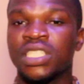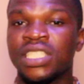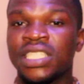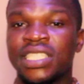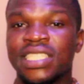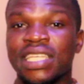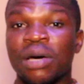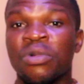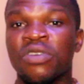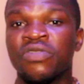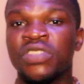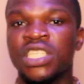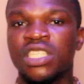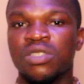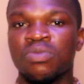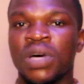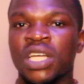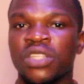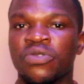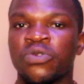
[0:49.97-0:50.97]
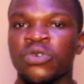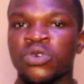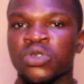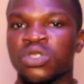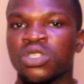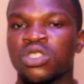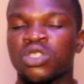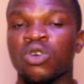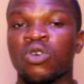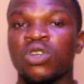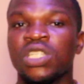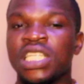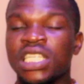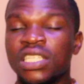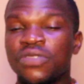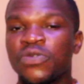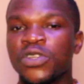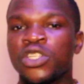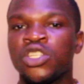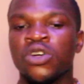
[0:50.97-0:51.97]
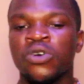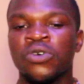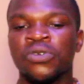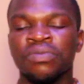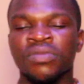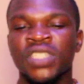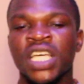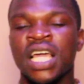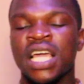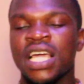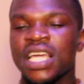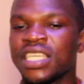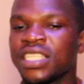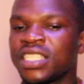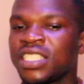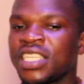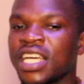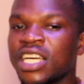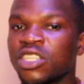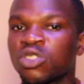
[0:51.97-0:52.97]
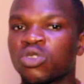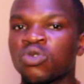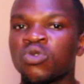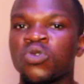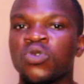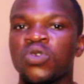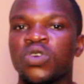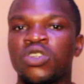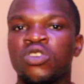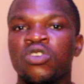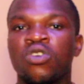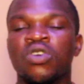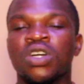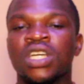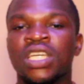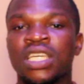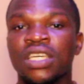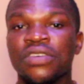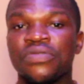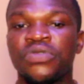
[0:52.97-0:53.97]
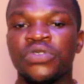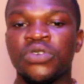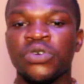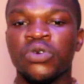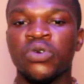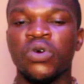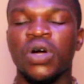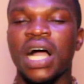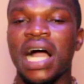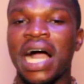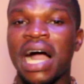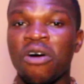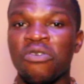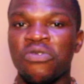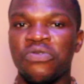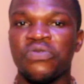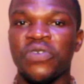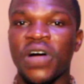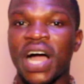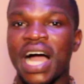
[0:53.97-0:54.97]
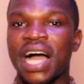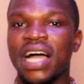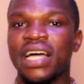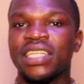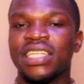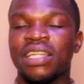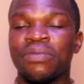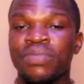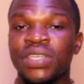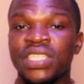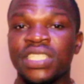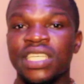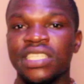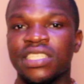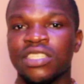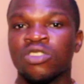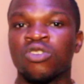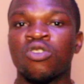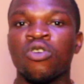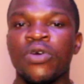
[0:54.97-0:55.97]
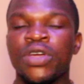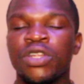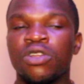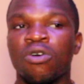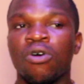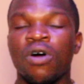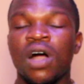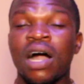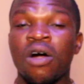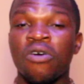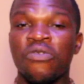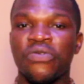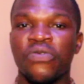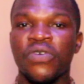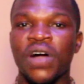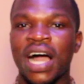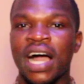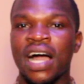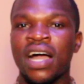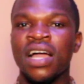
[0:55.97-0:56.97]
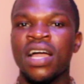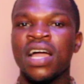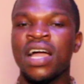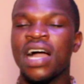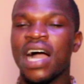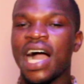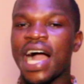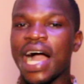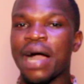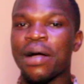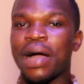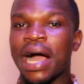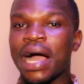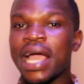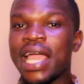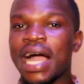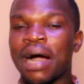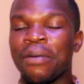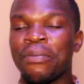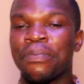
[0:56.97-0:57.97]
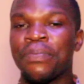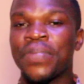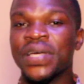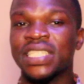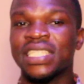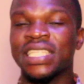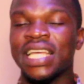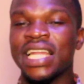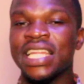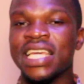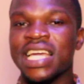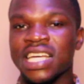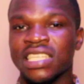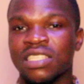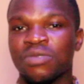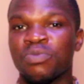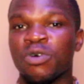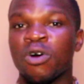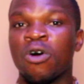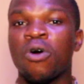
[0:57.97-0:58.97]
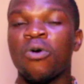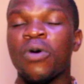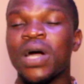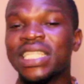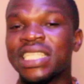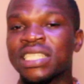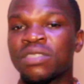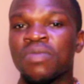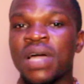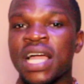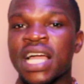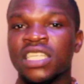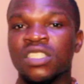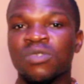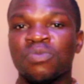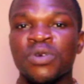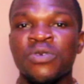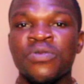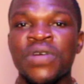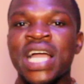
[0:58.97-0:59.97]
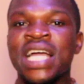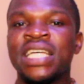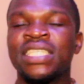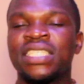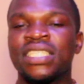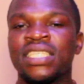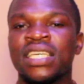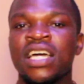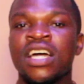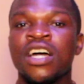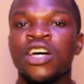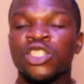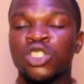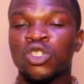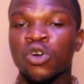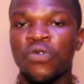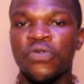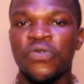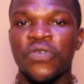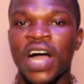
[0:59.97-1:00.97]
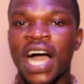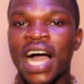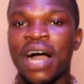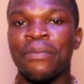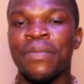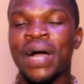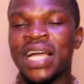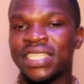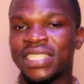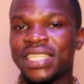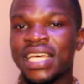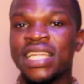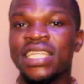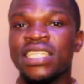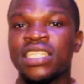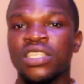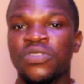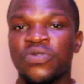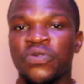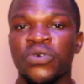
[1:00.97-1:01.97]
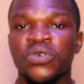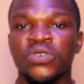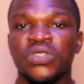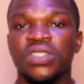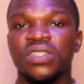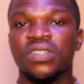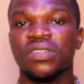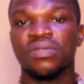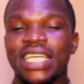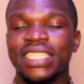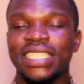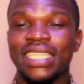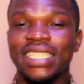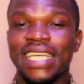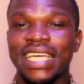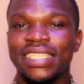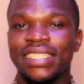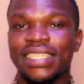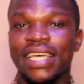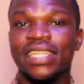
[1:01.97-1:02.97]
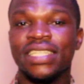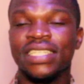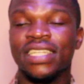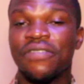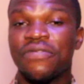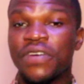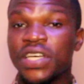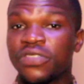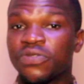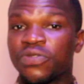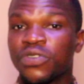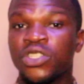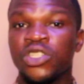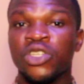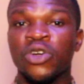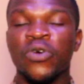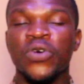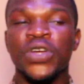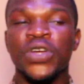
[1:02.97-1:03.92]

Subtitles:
some of these smartphones. So this video is just to give you how far the business is going, or how far I am personally or what is my experience so far by selling these phones. As I said in the first video,